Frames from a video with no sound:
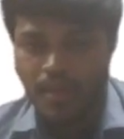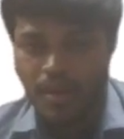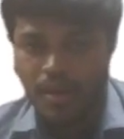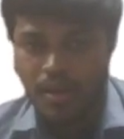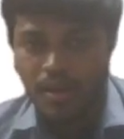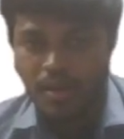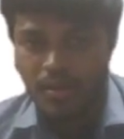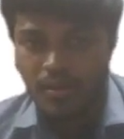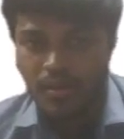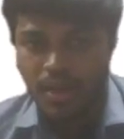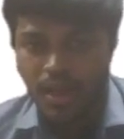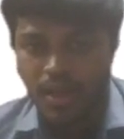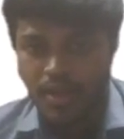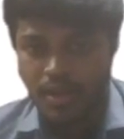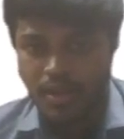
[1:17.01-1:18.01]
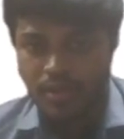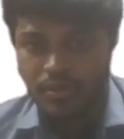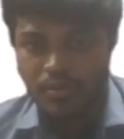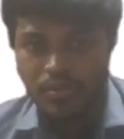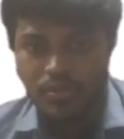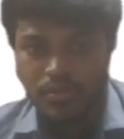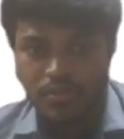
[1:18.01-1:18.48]
are 9
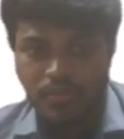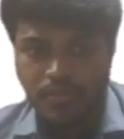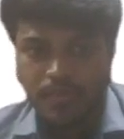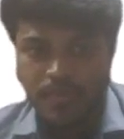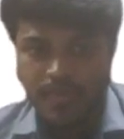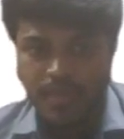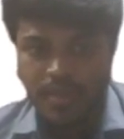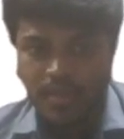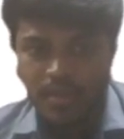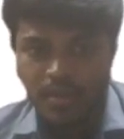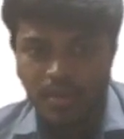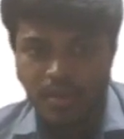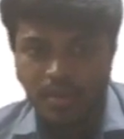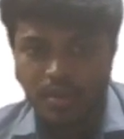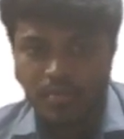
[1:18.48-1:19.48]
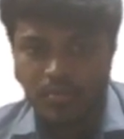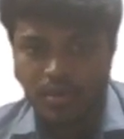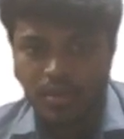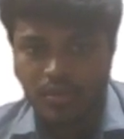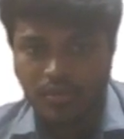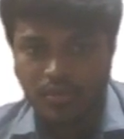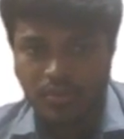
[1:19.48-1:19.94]
into the number
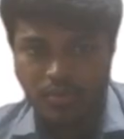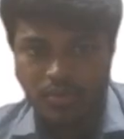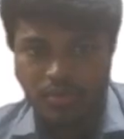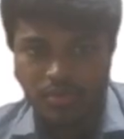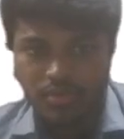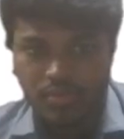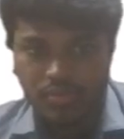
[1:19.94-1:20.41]
of rows,